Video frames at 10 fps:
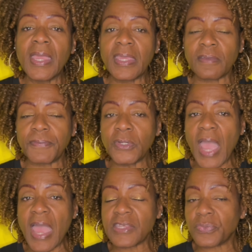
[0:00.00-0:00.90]
If you
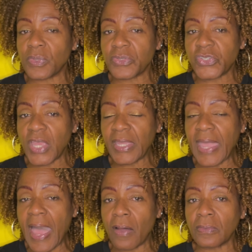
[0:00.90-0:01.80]
guys will check
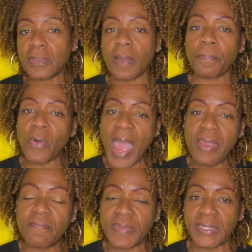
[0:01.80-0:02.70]
out a
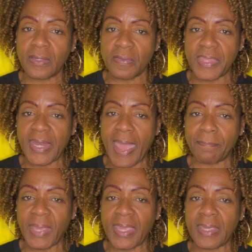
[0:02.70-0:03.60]
prior video that I
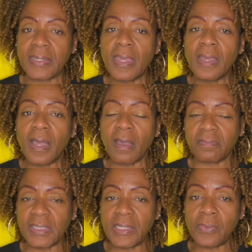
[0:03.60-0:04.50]
made
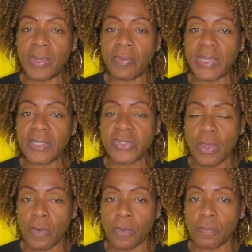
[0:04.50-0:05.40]
of literary
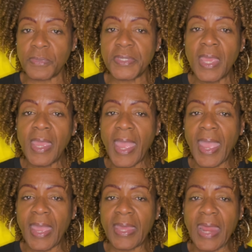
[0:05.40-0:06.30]
terms,
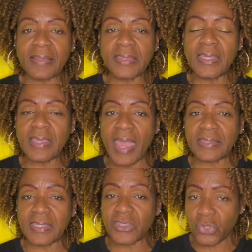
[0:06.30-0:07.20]
and I think I
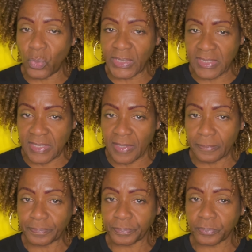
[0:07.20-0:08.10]
did 20.
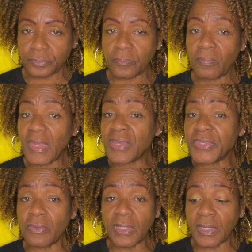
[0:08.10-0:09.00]

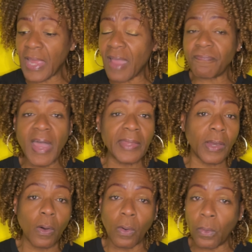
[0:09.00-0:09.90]
So honey, I found
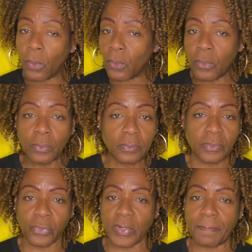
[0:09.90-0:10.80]
a whole
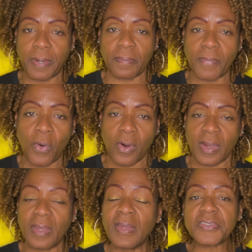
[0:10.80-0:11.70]
grip
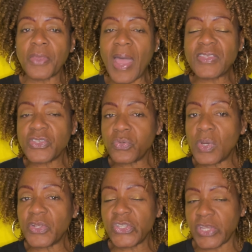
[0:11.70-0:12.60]
more. So I just
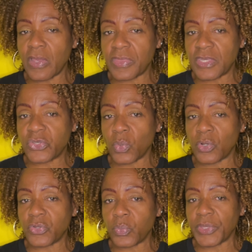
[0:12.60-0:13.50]
want to share these
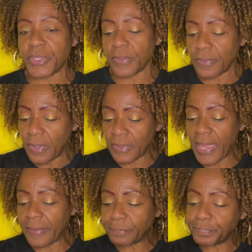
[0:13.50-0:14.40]
words with you, okay?